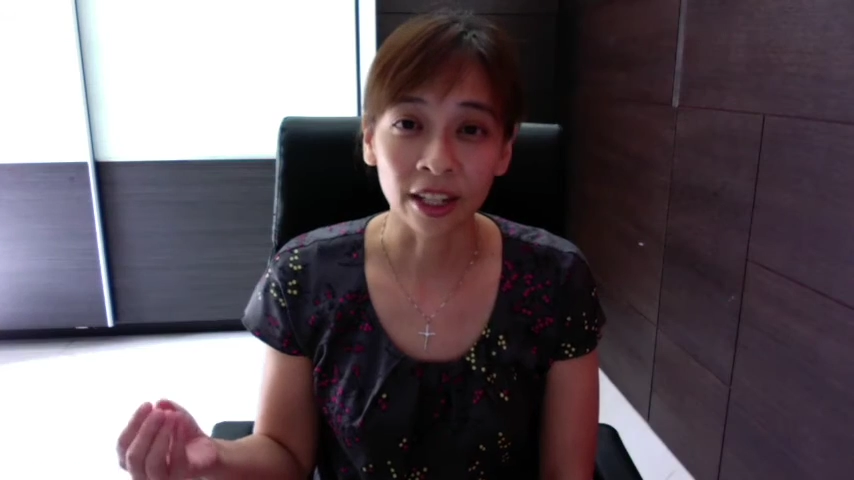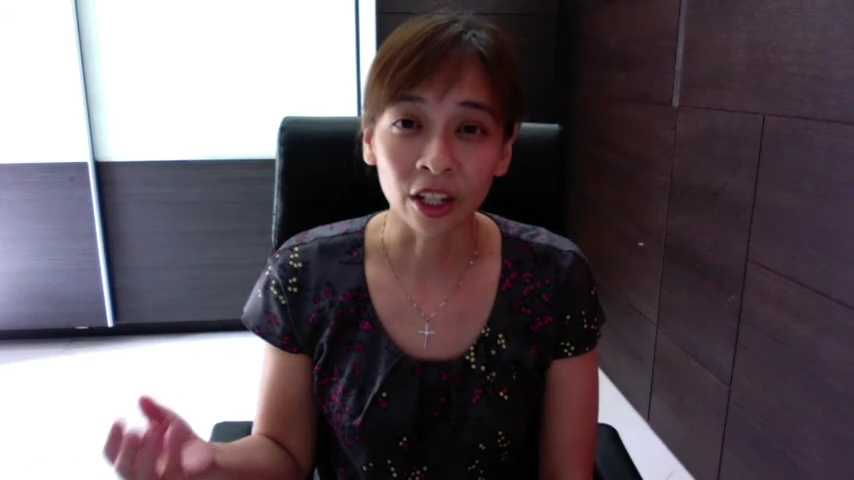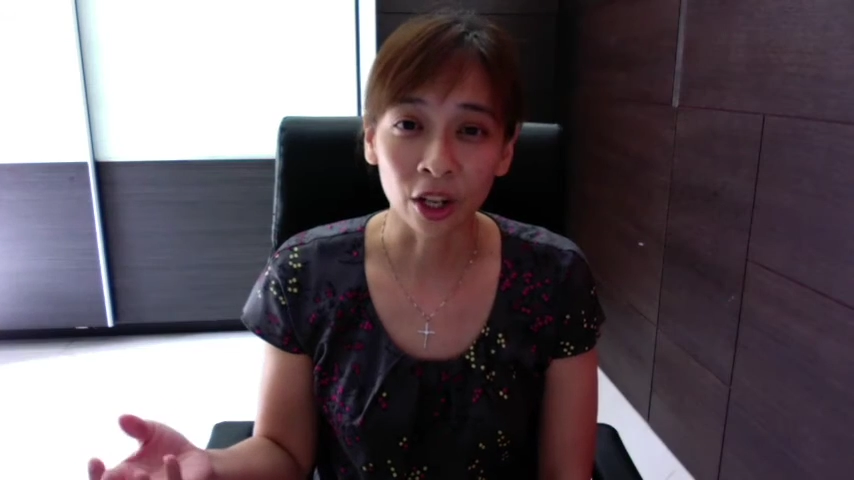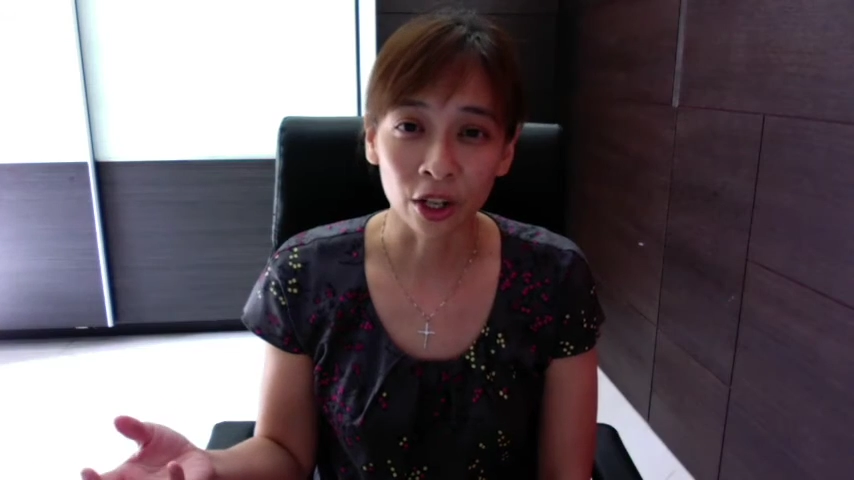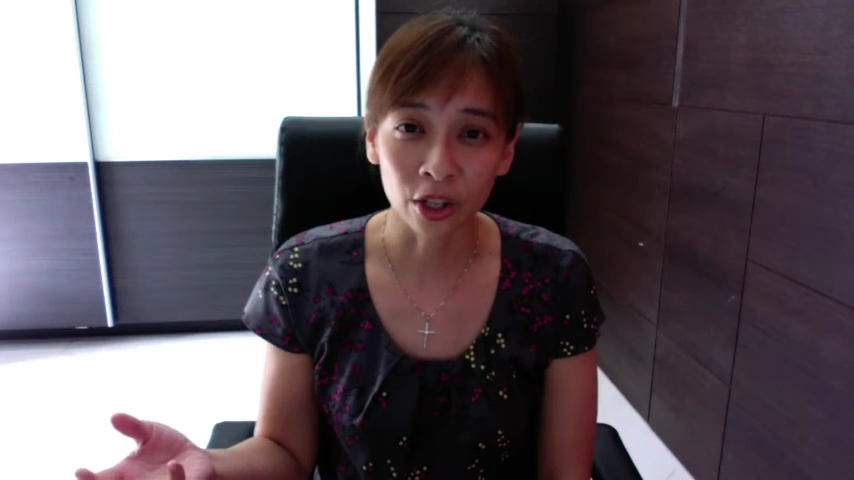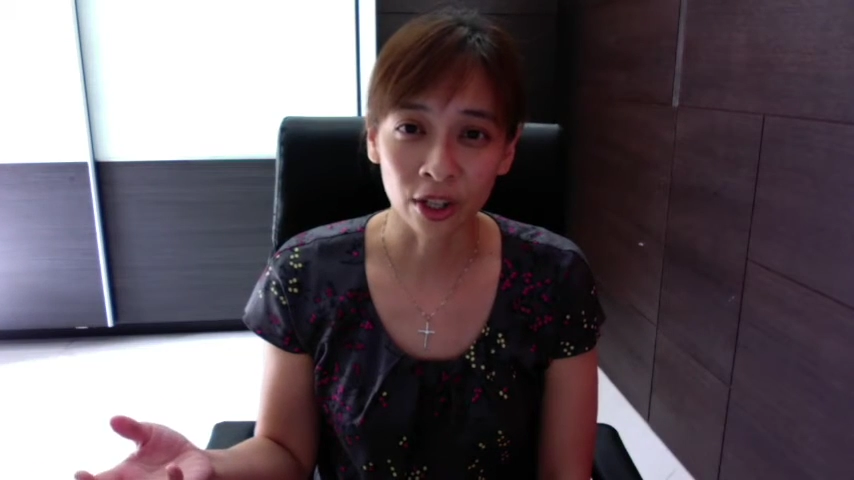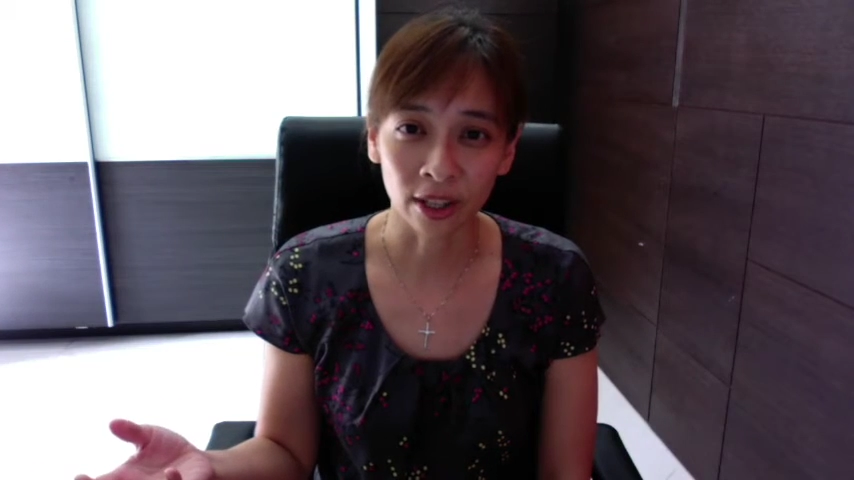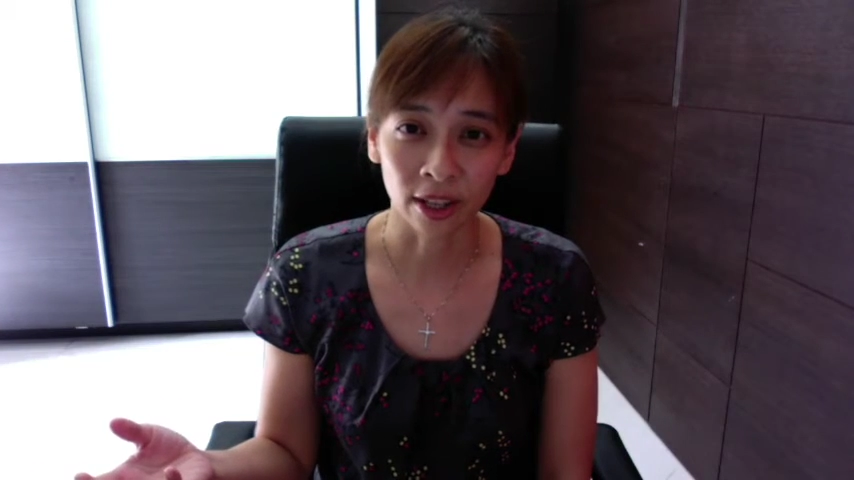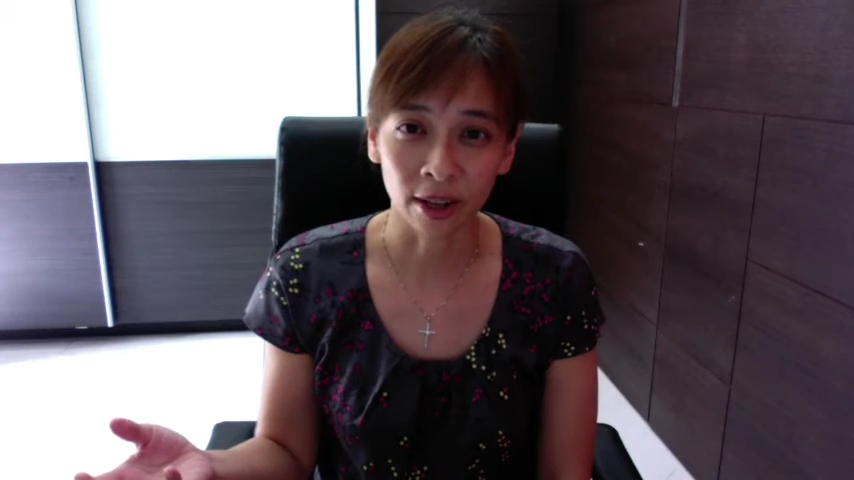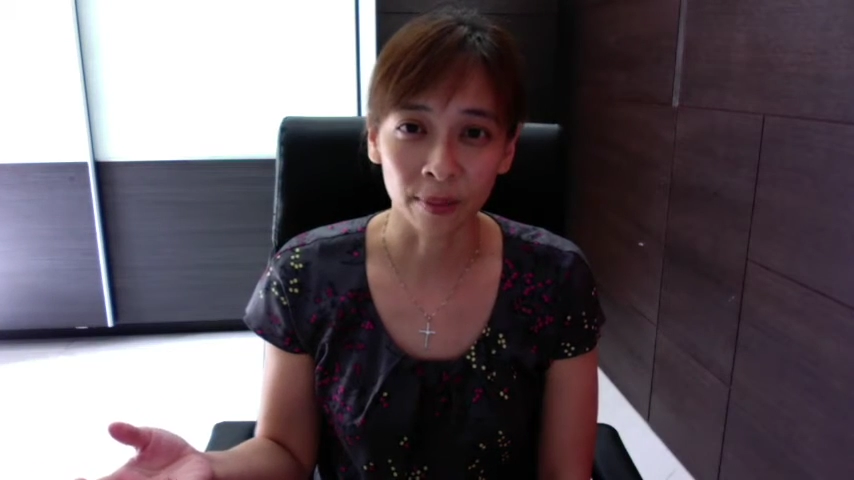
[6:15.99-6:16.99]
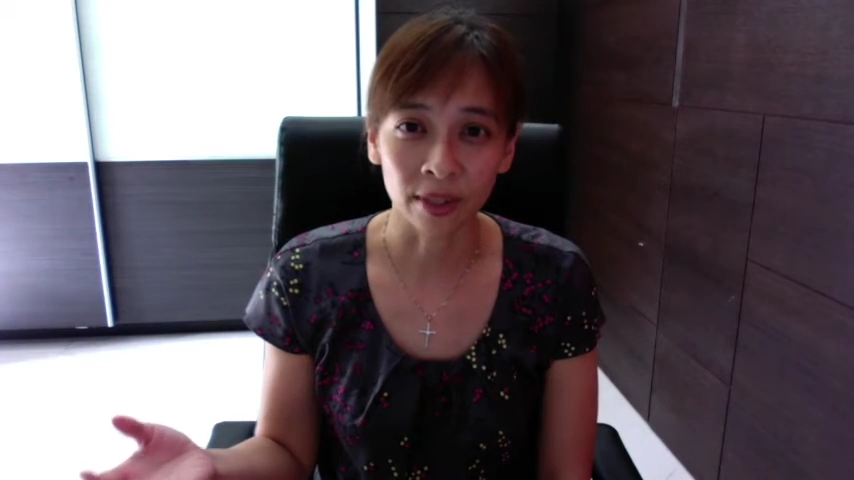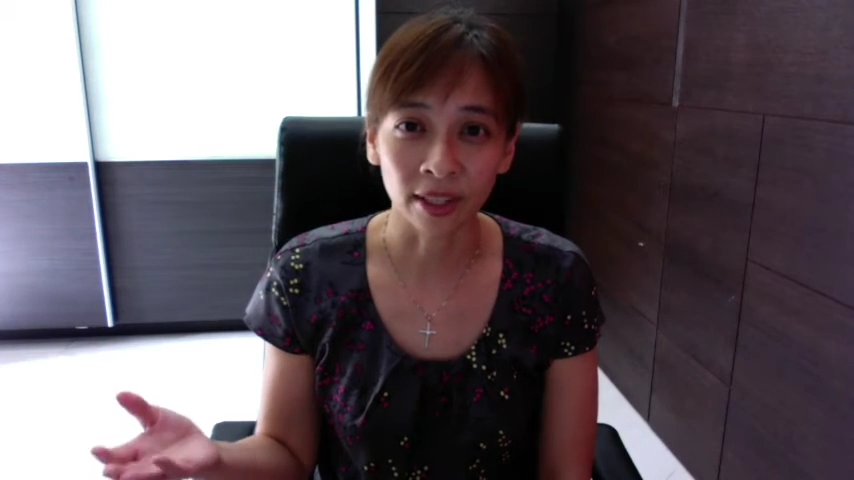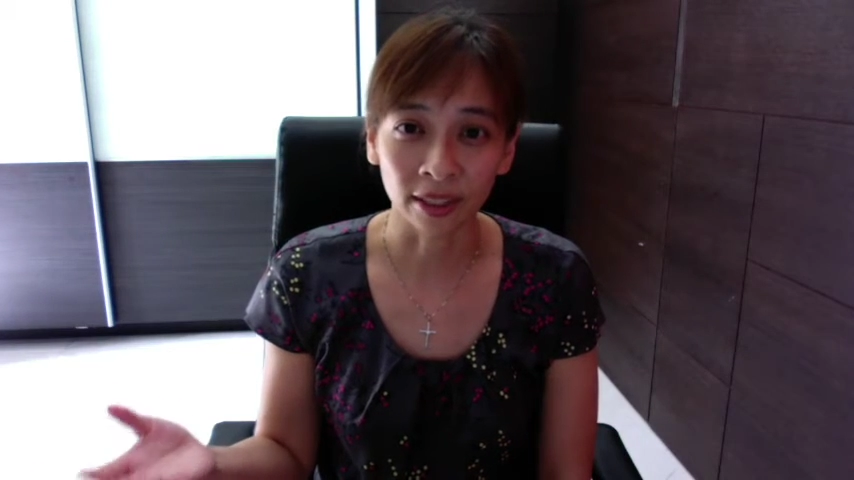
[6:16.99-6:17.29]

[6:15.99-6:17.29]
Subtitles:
encouraging them to